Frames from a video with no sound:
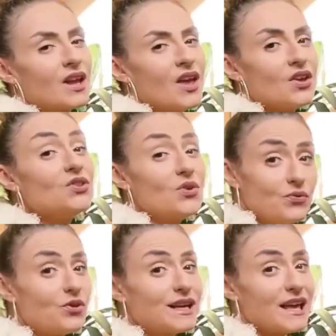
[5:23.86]
Don't
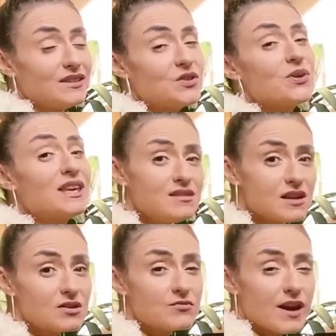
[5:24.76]
forget to
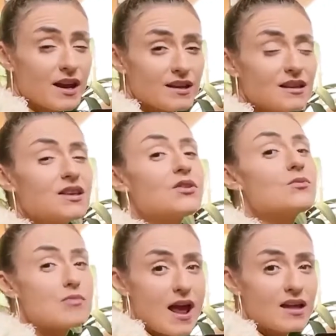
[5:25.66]
integrate your
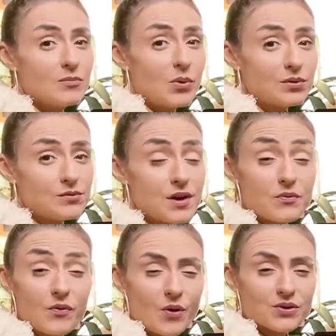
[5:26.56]
brand portrait
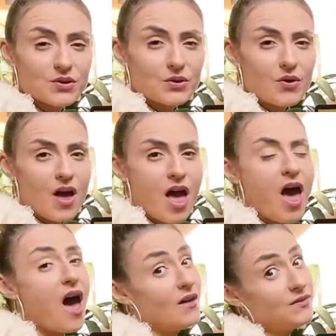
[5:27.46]
photo.
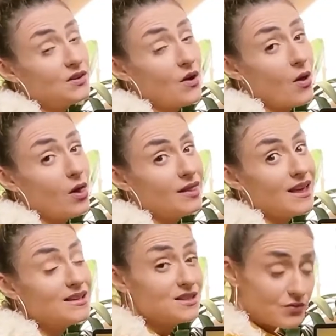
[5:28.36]
After all,
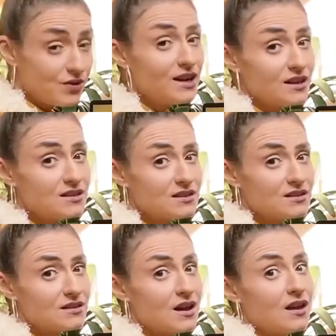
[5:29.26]
as a
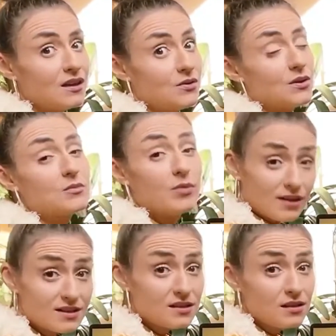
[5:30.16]
freelancer, you are a
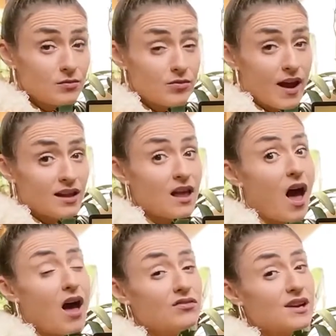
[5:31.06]
personal brand
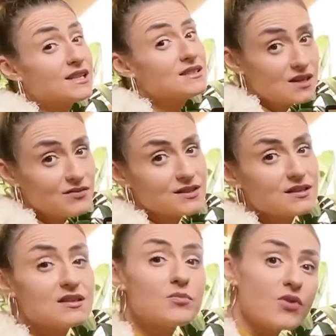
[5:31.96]
offering
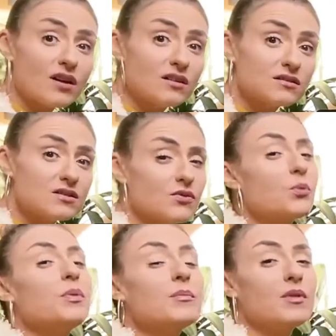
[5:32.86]
services and products for
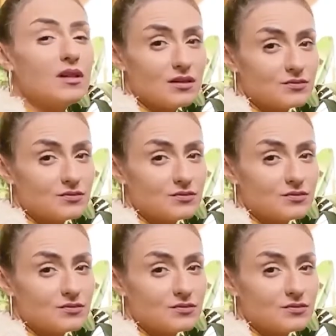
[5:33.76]
people.